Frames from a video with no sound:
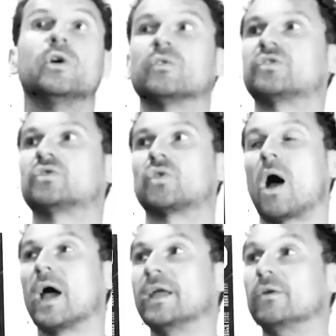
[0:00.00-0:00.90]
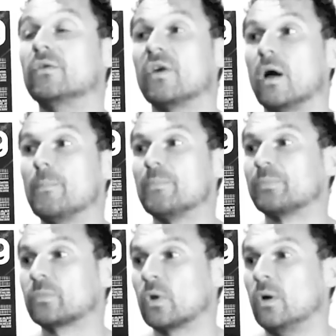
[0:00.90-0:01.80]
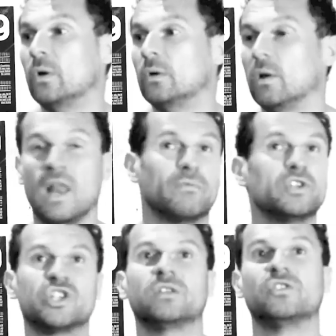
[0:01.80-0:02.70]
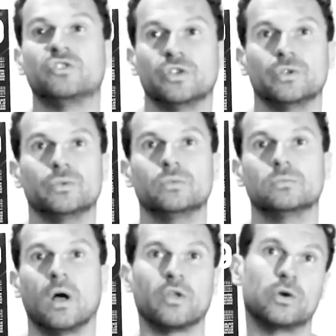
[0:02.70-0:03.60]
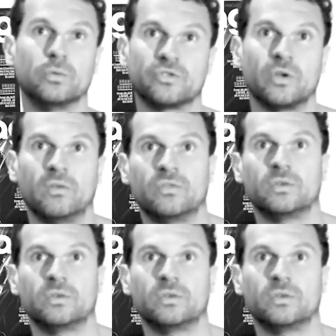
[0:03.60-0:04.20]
We also try and leverage it to do other cool stuff.